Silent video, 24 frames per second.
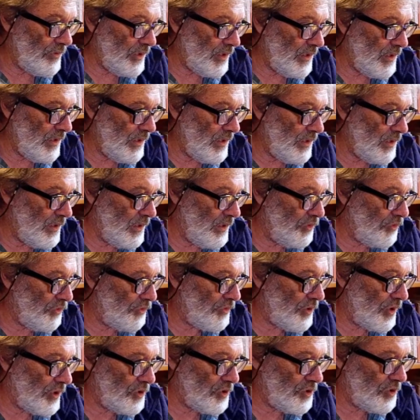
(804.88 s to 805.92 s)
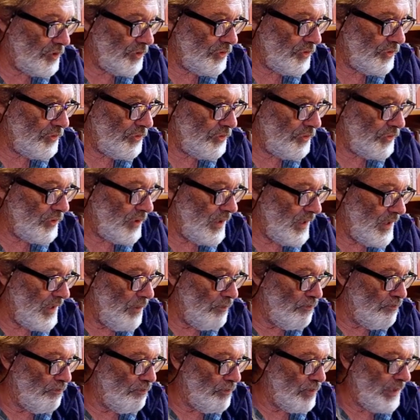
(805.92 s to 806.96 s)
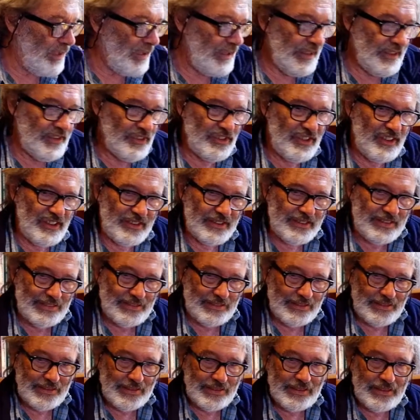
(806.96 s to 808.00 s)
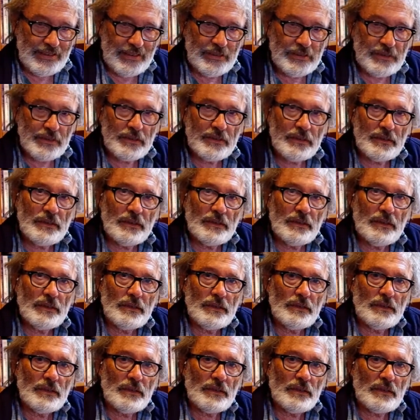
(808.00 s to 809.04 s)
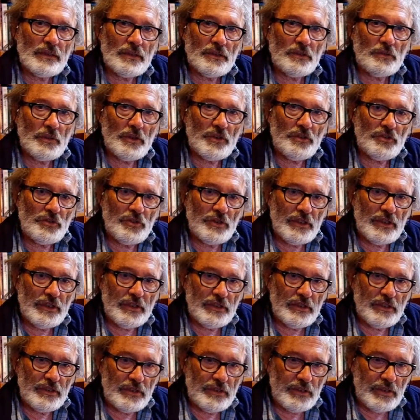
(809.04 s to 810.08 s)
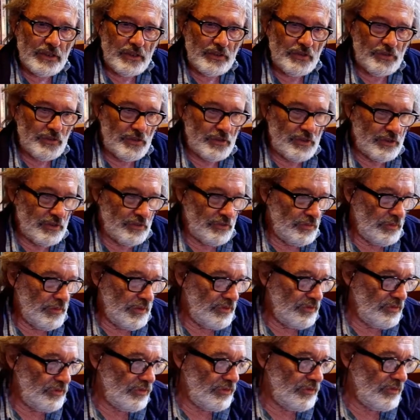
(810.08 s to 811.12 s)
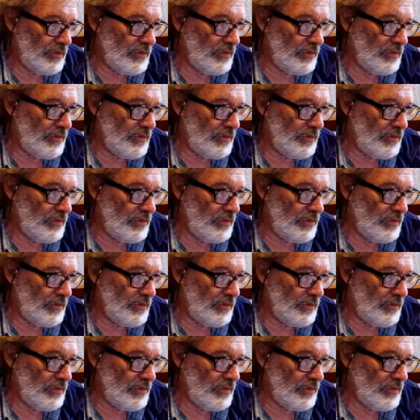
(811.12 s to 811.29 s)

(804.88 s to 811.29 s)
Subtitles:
the instructions implicitly, otherwise you get your knickers in a twist